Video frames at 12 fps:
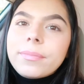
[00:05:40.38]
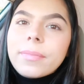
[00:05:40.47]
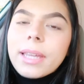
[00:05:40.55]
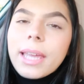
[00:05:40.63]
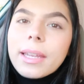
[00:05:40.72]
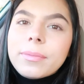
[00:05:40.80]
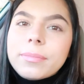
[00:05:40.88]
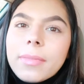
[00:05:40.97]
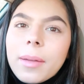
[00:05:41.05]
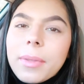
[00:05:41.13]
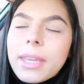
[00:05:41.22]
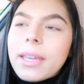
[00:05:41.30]
Again,
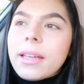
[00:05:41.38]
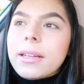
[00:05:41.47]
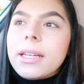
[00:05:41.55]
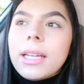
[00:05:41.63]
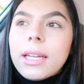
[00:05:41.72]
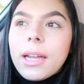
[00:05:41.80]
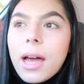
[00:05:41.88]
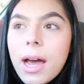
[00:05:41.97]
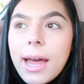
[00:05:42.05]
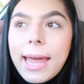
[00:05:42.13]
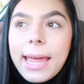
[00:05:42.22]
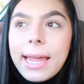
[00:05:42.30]
I'm here.
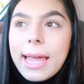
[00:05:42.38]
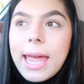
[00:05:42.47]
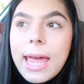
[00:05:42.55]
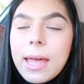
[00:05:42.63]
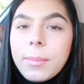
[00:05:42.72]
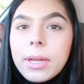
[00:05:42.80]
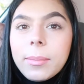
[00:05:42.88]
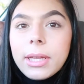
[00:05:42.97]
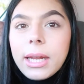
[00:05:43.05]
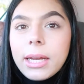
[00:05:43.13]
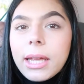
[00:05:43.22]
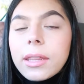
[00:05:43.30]
I am in
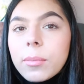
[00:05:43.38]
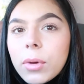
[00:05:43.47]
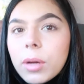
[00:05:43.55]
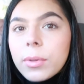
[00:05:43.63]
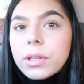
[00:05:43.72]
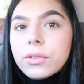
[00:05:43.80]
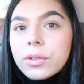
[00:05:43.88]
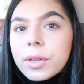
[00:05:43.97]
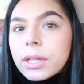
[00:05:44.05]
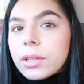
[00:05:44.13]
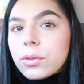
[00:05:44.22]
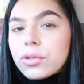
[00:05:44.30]
Maleny at the moment,
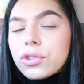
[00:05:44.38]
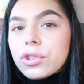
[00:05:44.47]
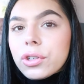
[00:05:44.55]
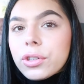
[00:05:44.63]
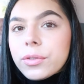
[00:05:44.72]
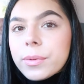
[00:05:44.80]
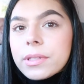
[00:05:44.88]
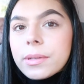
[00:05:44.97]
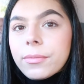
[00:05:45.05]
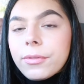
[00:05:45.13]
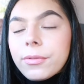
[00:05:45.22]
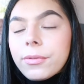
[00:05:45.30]
doing a little shoot with
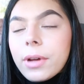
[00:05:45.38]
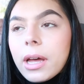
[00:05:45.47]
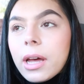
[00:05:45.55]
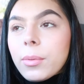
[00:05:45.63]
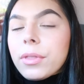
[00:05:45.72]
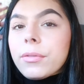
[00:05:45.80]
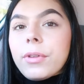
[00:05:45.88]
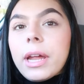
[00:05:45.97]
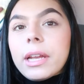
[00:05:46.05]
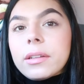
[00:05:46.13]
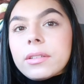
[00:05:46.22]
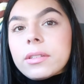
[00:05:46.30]
some uh, with a
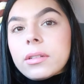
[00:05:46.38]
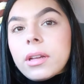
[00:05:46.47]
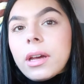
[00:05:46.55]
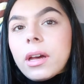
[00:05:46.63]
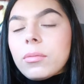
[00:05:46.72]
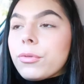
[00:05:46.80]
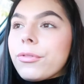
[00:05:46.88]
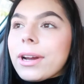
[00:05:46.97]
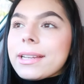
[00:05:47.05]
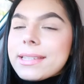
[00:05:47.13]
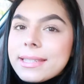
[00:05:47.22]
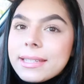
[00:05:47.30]
friend, uh,
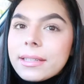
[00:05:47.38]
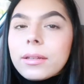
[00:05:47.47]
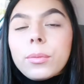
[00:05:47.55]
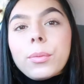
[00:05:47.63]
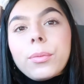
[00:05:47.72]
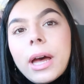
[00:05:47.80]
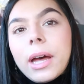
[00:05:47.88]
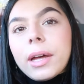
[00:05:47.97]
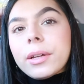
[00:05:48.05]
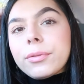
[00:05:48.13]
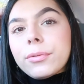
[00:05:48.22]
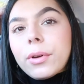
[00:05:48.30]
friends
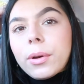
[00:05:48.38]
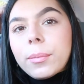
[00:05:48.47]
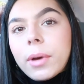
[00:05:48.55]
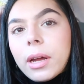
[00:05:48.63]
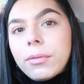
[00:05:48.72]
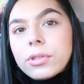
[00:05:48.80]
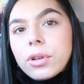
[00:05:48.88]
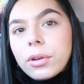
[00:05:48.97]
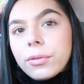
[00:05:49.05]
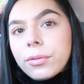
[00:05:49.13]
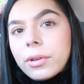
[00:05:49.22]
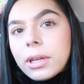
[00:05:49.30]
uh, from my
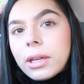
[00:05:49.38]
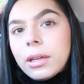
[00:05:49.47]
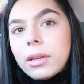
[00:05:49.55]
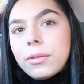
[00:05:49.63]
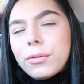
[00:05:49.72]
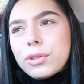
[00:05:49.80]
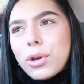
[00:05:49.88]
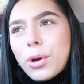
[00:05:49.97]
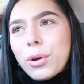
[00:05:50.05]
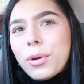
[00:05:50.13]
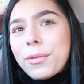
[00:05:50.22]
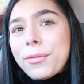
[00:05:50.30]
photography
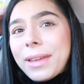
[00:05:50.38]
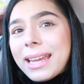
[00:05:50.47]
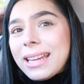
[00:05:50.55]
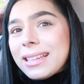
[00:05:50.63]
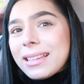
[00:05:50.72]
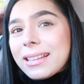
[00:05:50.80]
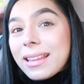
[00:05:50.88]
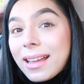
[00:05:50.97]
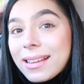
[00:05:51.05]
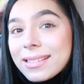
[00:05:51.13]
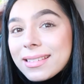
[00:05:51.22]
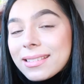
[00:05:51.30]
photography
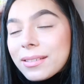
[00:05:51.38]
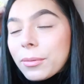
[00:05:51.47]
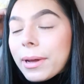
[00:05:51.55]
class.